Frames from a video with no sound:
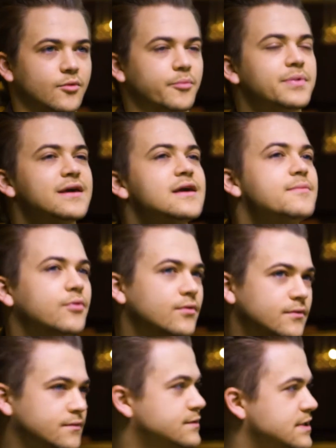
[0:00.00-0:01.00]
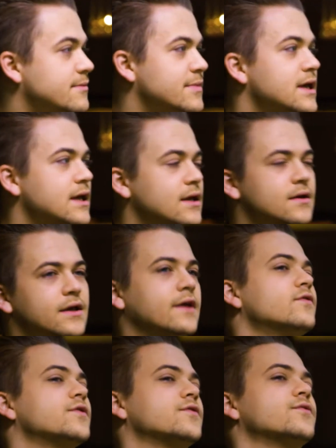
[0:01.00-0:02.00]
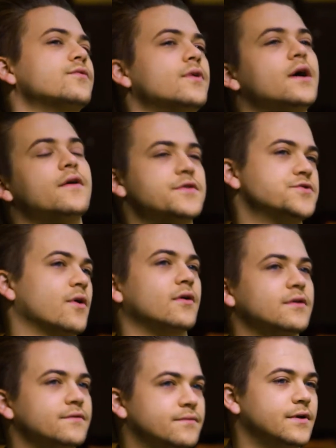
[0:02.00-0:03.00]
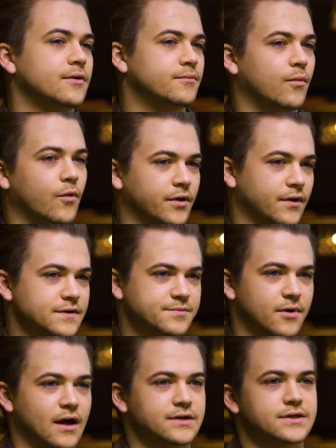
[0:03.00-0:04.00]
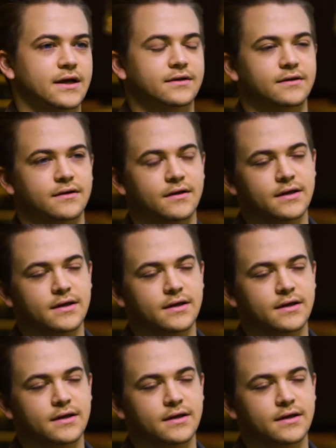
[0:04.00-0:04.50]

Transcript: people to me, even through the struggle of, you know, working on this project. And